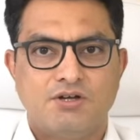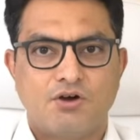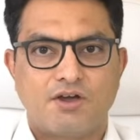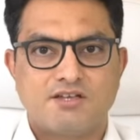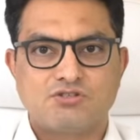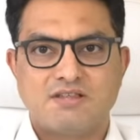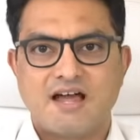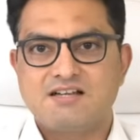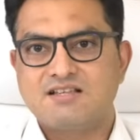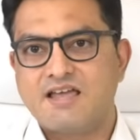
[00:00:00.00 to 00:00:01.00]
Okay, so
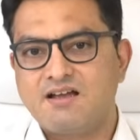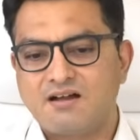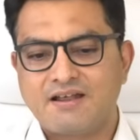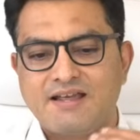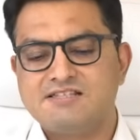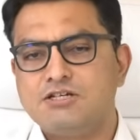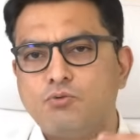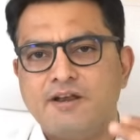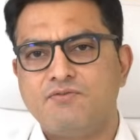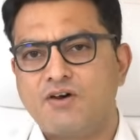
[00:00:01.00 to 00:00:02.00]
that's like a crazy
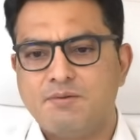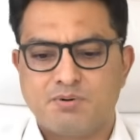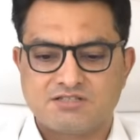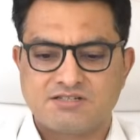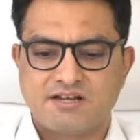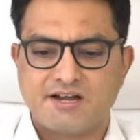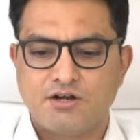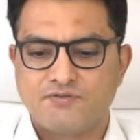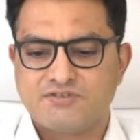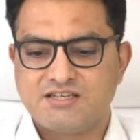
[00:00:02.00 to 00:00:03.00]
25% kind
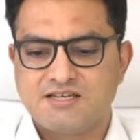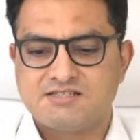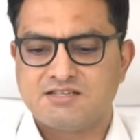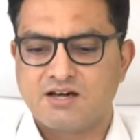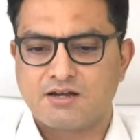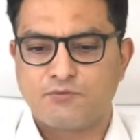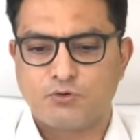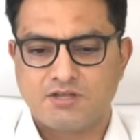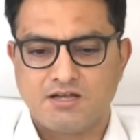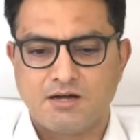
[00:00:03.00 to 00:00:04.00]
of CAGR if you
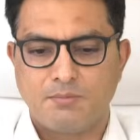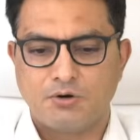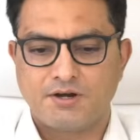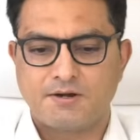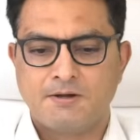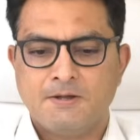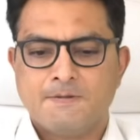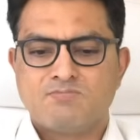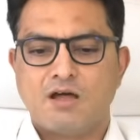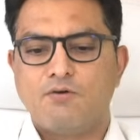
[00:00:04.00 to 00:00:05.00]
think about it.
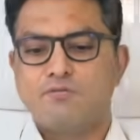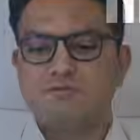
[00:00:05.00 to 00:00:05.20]
Now,